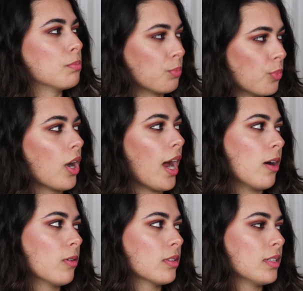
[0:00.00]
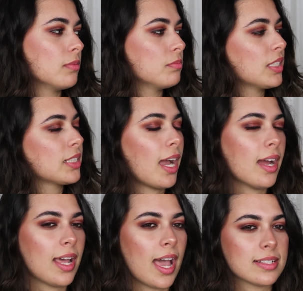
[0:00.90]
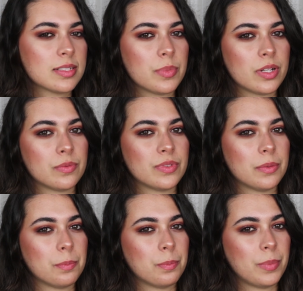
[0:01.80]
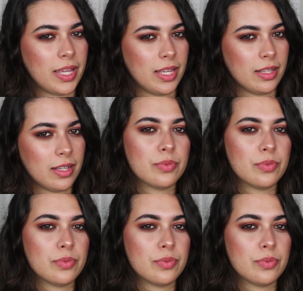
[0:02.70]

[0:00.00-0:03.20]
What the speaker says: brown. It kind of has a bit of the pink.